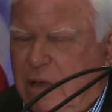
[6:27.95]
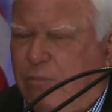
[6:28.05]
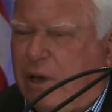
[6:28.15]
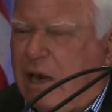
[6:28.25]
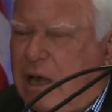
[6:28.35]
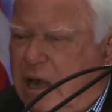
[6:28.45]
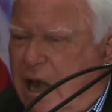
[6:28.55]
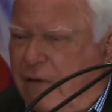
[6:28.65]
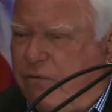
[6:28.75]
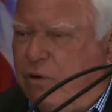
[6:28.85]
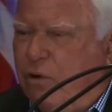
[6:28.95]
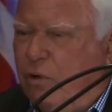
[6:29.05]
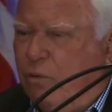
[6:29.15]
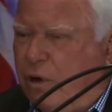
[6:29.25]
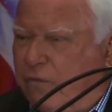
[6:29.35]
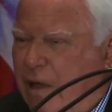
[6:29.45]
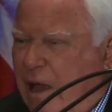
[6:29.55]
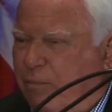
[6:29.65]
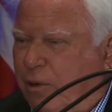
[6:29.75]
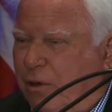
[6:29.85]
But it never would have
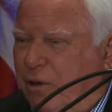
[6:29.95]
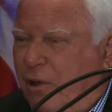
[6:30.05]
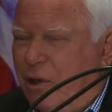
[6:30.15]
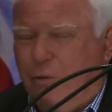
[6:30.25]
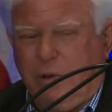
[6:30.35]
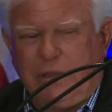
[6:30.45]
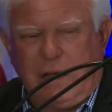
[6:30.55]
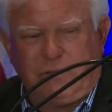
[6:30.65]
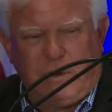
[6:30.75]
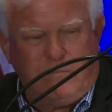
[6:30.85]
happened without the